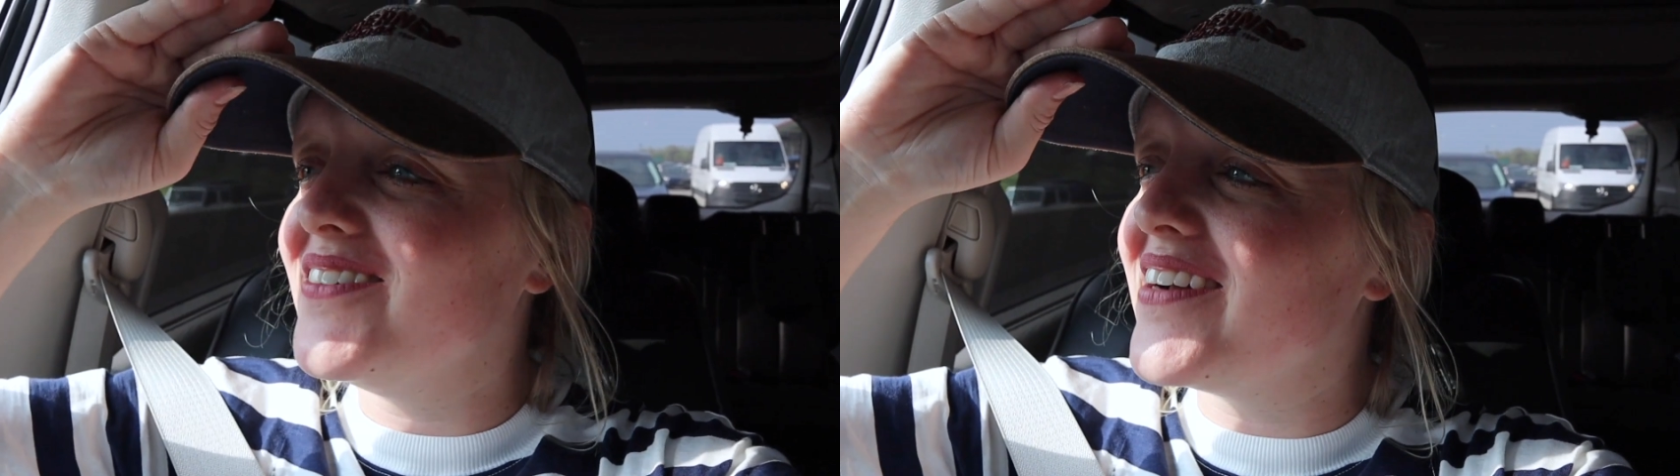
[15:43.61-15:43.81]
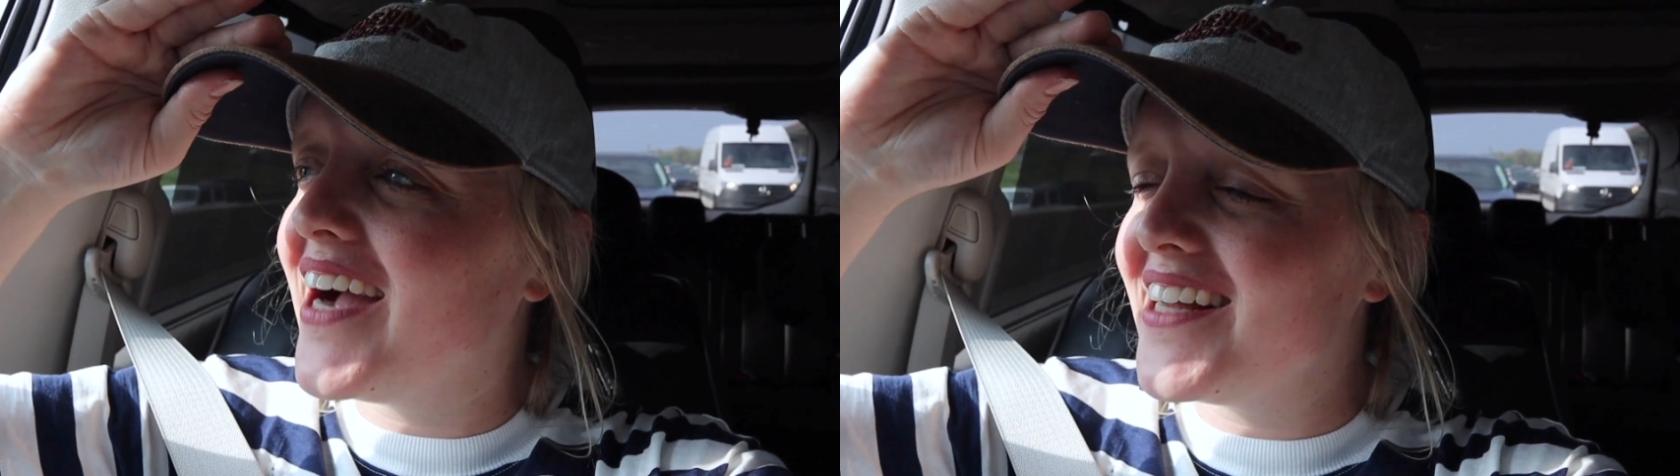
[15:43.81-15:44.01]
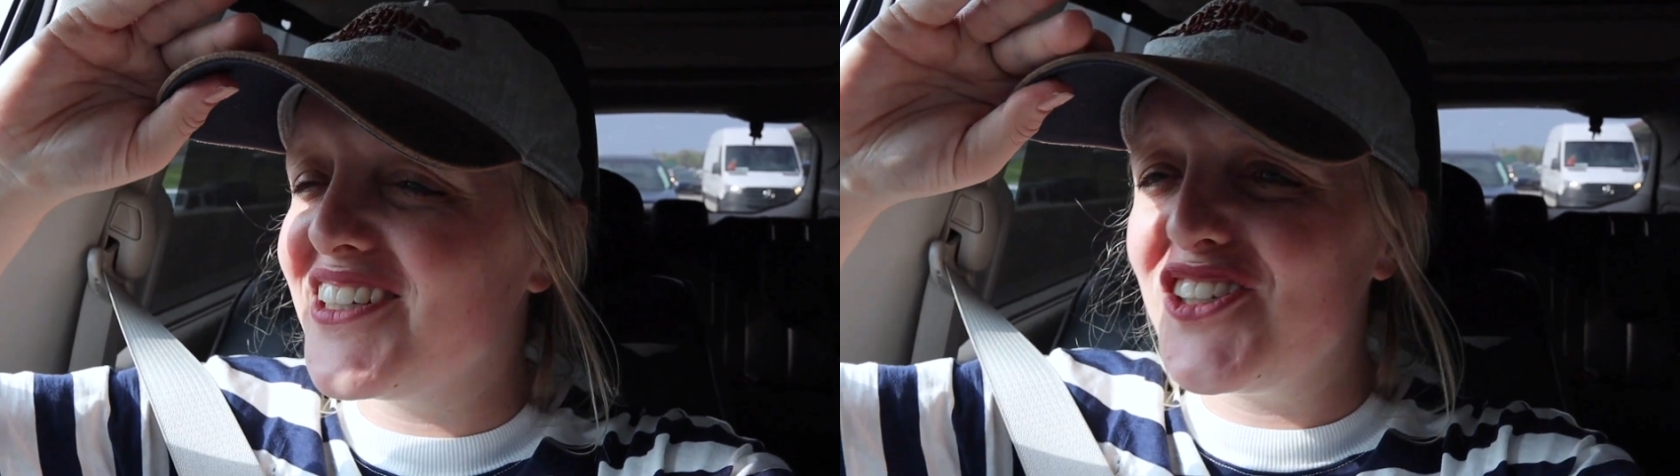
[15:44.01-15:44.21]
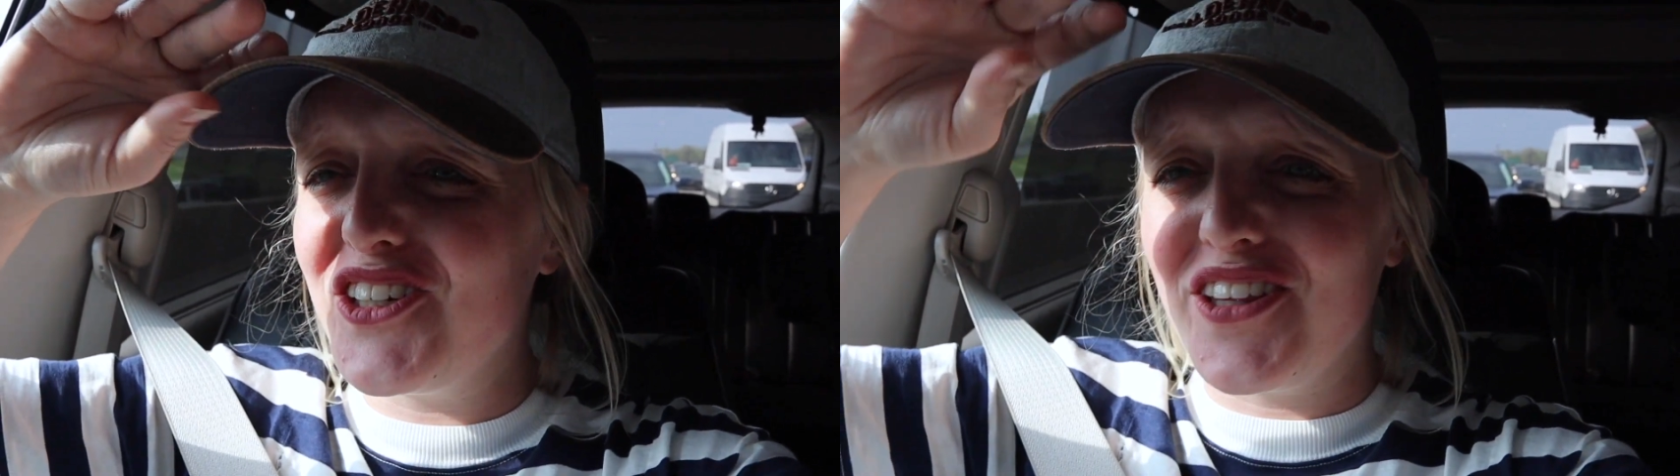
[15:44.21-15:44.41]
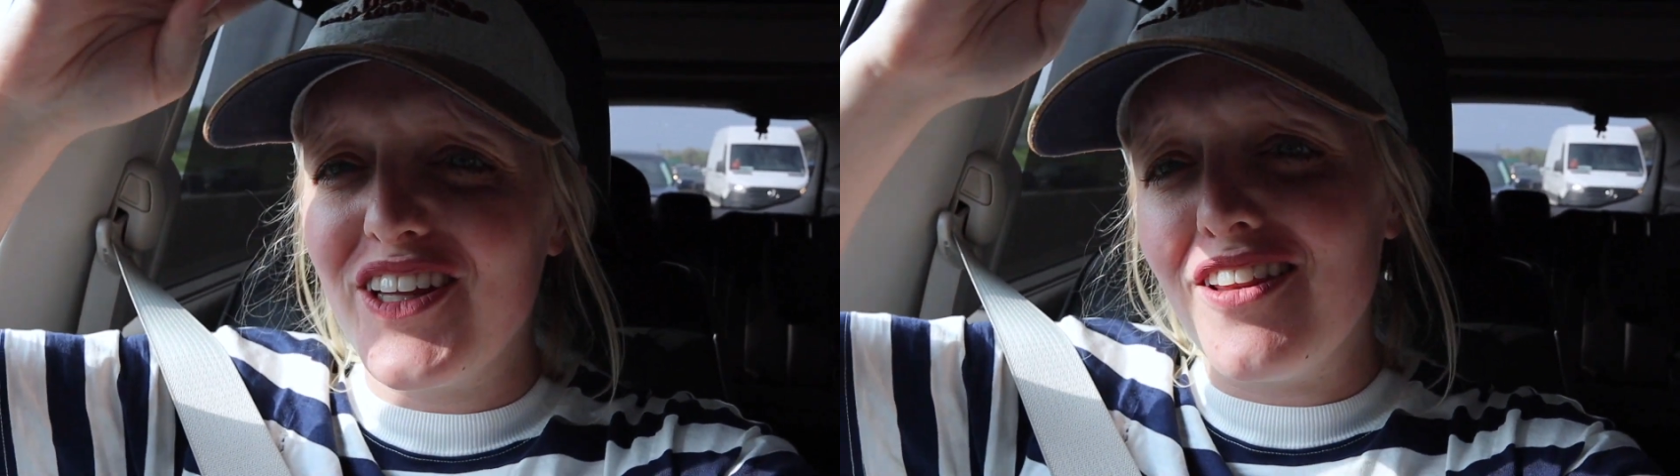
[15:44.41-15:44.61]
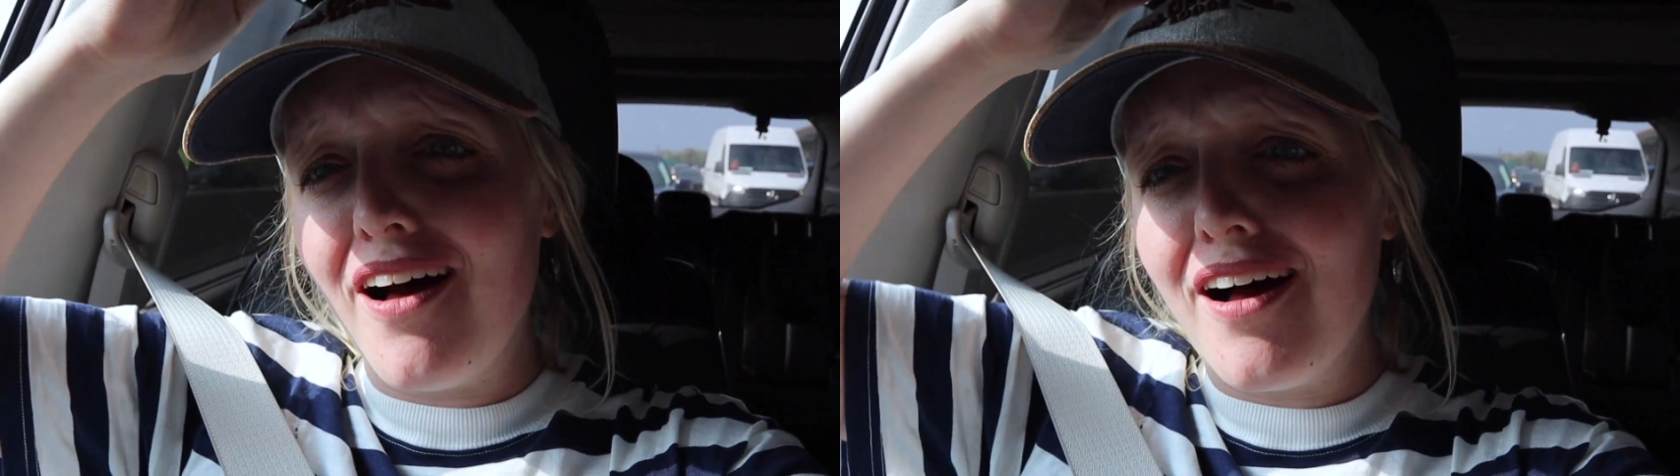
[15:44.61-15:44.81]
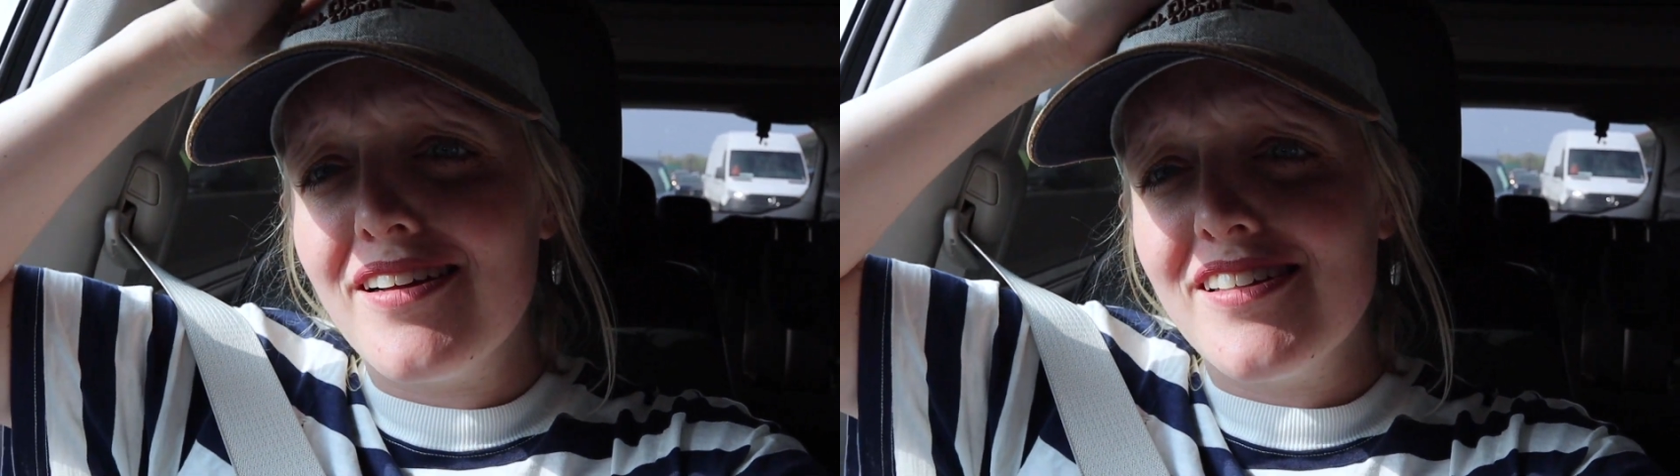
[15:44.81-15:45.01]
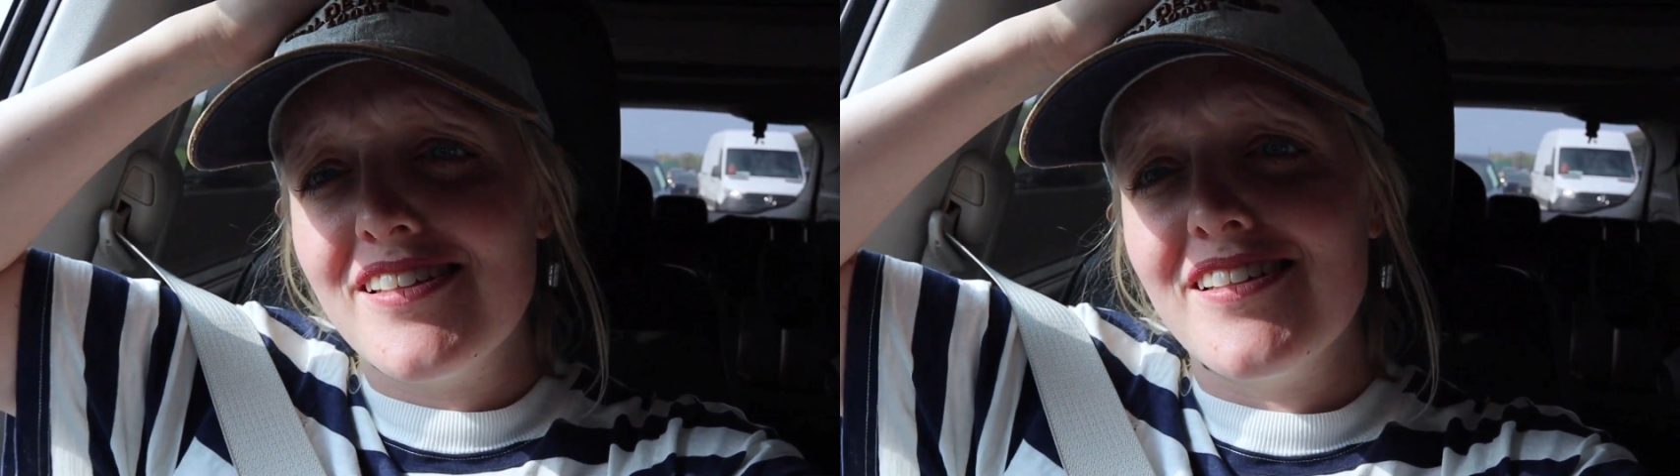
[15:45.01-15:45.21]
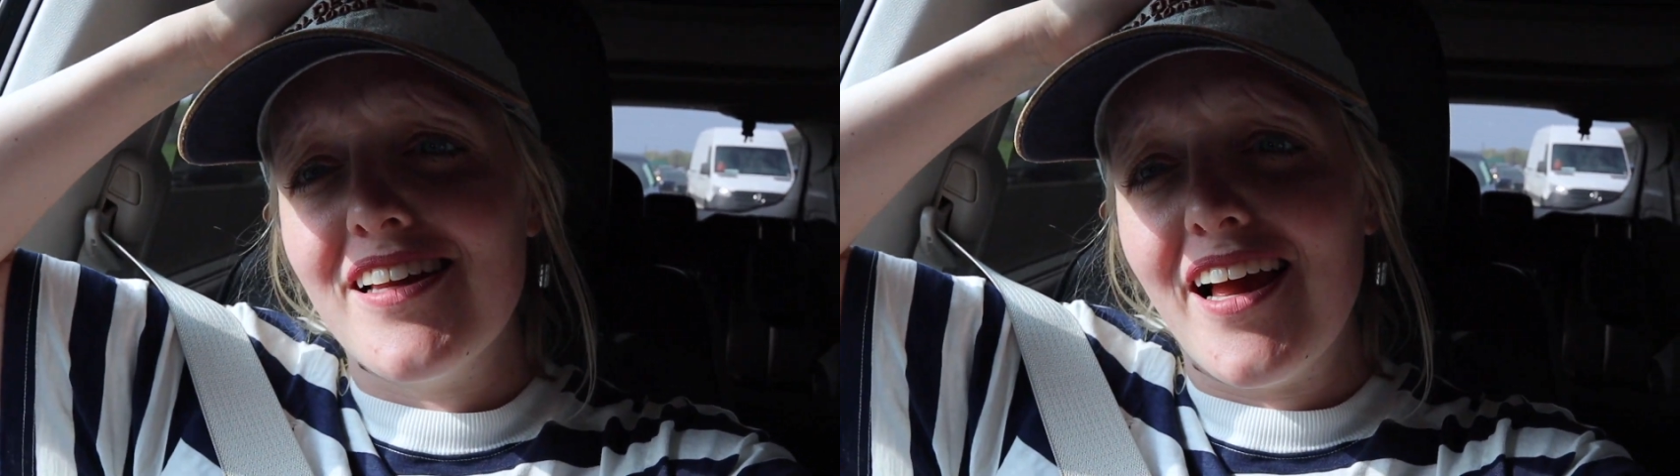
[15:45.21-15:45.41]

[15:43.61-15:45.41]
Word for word: and kind of took the loss